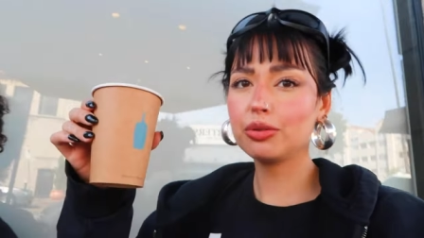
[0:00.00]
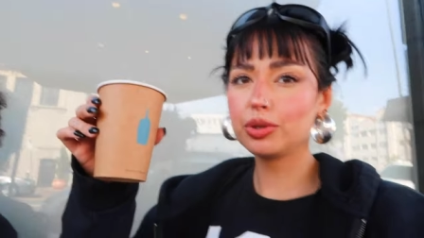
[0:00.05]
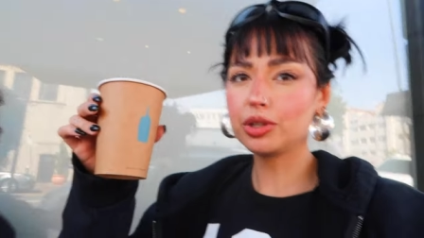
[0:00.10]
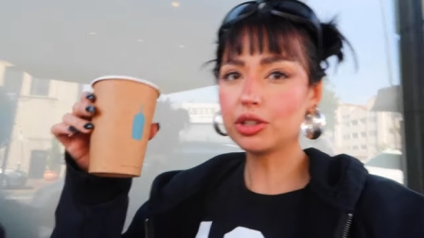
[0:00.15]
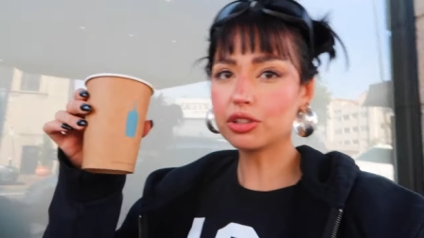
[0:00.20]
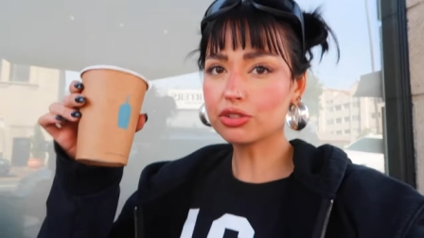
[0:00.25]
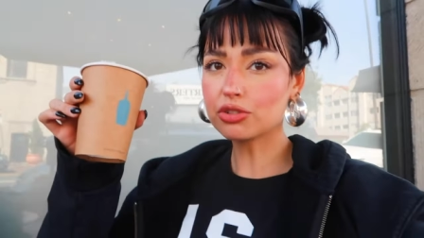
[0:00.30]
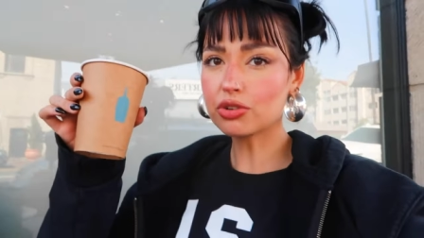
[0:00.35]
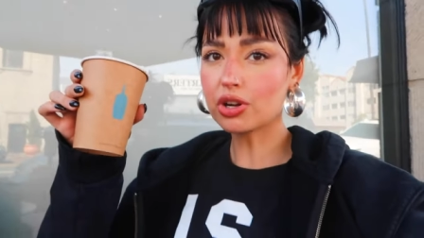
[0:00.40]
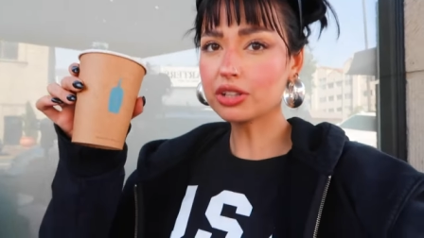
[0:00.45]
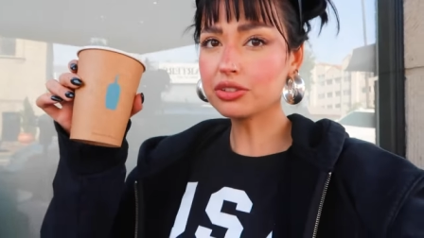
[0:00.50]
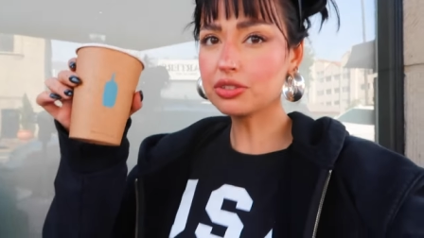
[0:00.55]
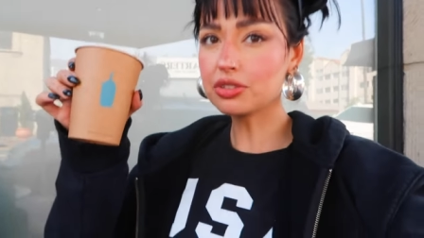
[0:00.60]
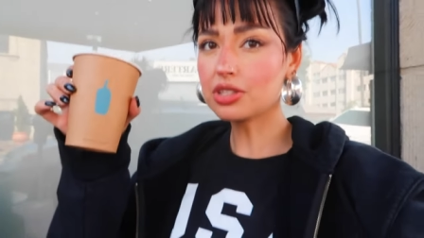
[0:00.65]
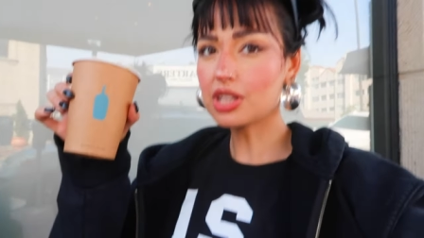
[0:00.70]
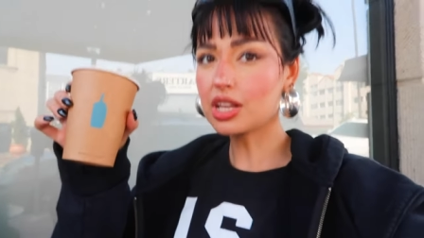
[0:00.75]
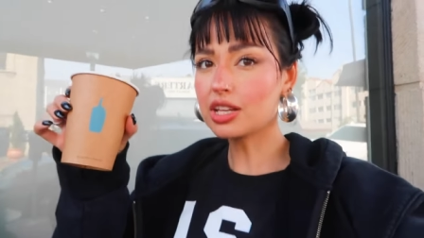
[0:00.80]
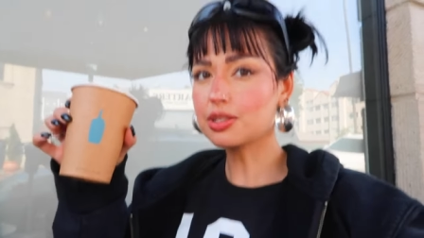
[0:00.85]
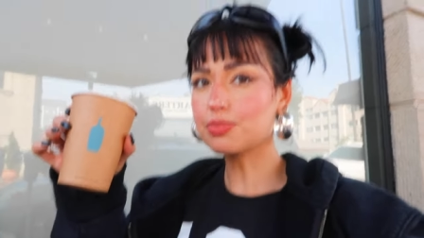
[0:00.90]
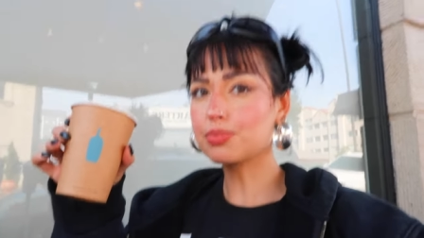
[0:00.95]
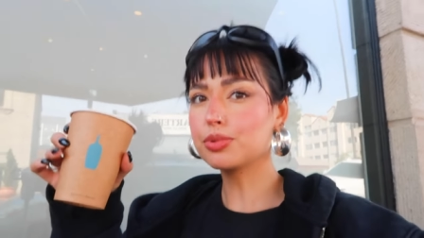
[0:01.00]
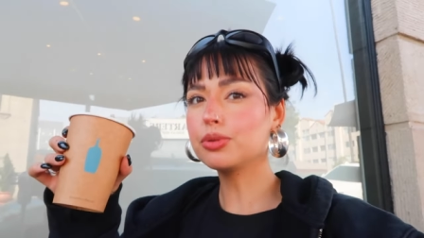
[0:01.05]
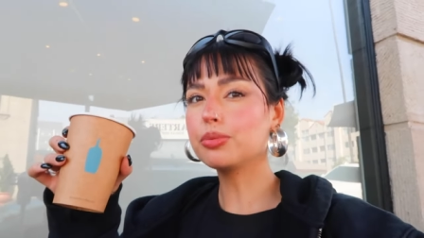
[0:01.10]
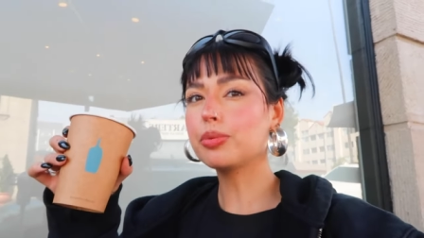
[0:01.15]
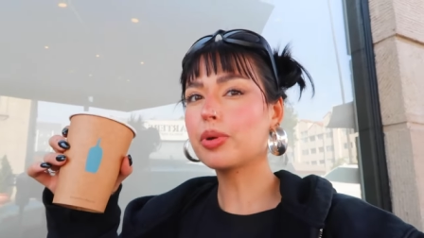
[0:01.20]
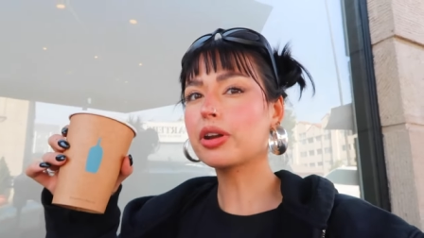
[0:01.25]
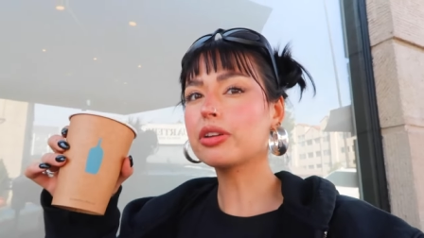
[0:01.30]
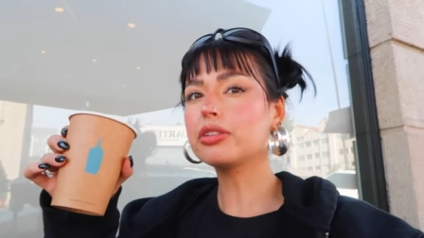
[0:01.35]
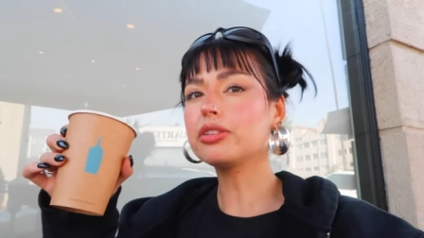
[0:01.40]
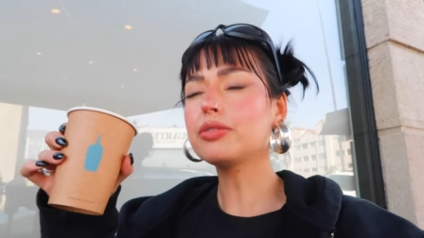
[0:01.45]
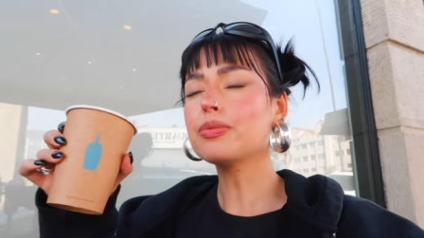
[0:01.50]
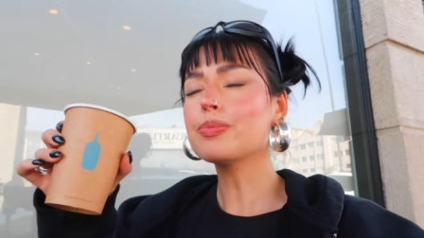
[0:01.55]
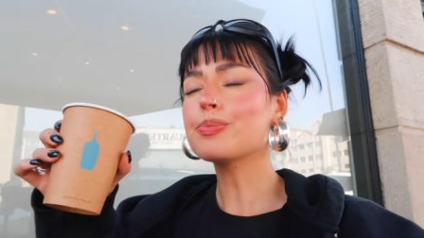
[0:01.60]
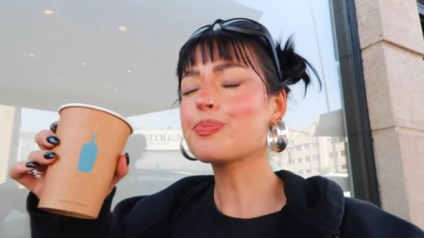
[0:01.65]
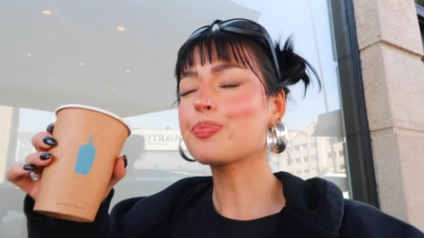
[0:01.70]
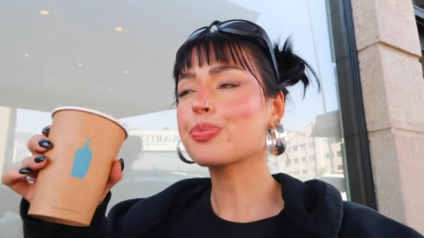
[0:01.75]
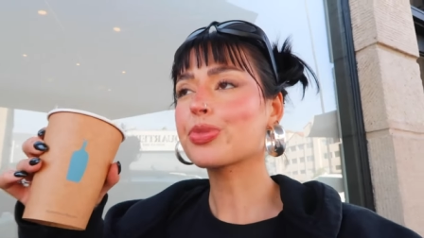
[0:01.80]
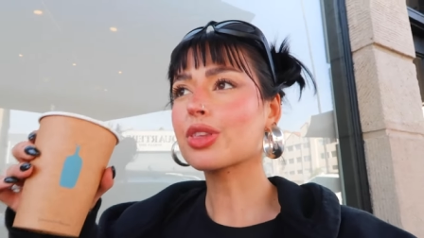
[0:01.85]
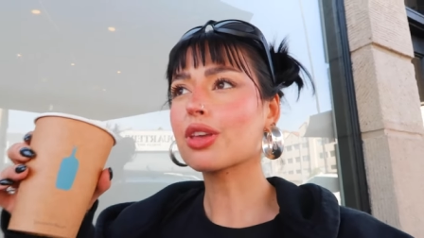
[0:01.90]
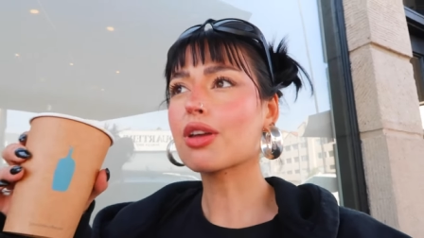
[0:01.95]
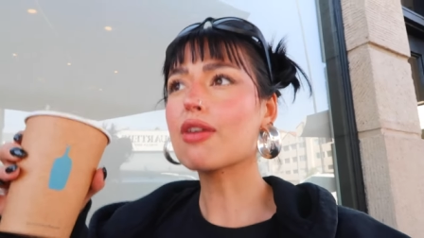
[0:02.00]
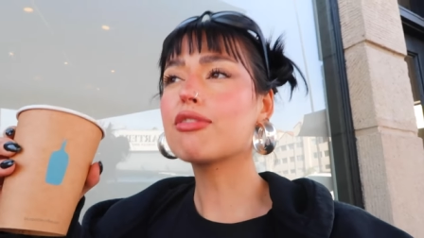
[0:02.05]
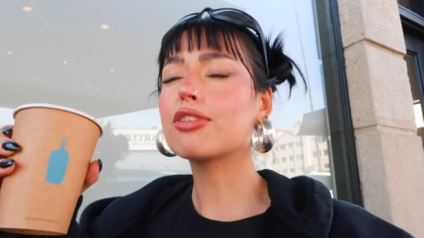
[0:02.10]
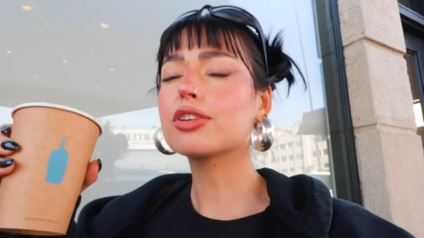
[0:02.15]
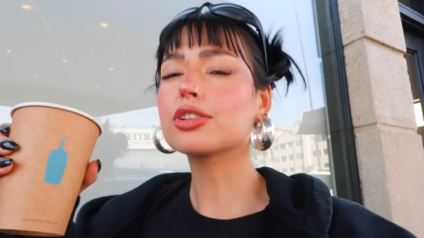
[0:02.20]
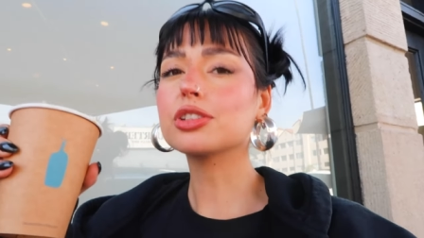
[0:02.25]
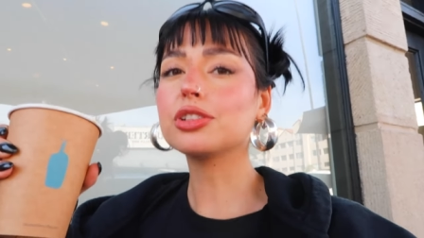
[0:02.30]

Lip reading: We are trying to taste Blue Bottle for